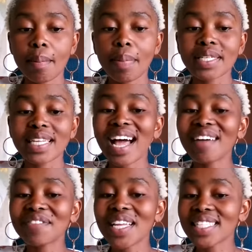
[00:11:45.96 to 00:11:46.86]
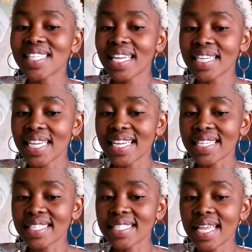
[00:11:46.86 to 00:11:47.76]
but after 10
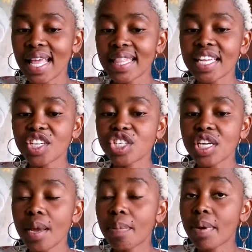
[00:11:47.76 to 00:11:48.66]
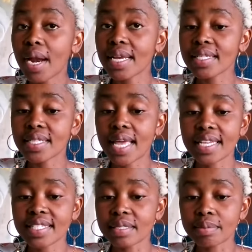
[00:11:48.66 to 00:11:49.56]
years, the share price
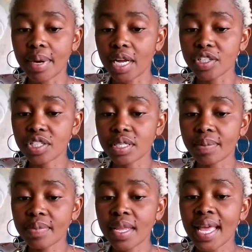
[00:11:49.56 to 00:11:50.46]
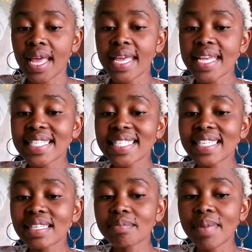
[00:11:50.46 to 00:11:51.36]
hasn't budged. He
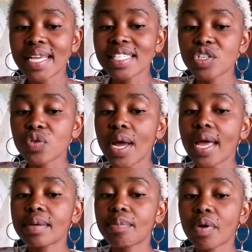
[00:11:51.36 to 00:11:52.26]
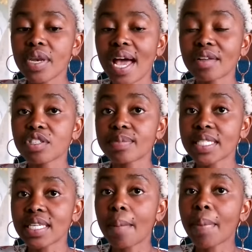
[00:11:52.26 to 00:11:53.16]
still makes grand
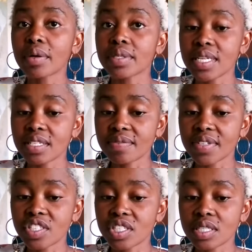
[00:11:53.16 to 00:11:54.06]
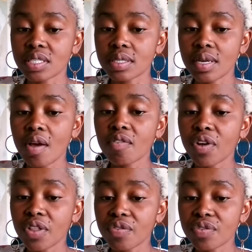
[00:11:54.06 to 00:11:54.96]
pronouncements about his vision
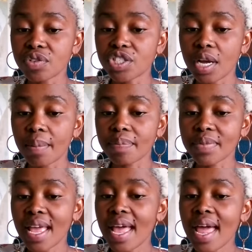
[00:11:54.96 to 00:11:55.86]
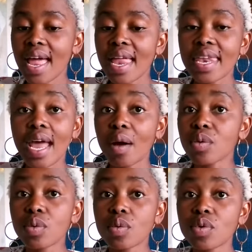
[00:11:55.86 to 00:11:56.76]
for the future.
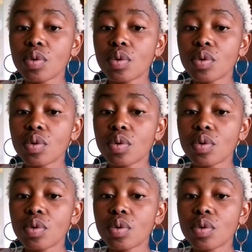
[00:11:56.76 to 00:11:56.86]
Now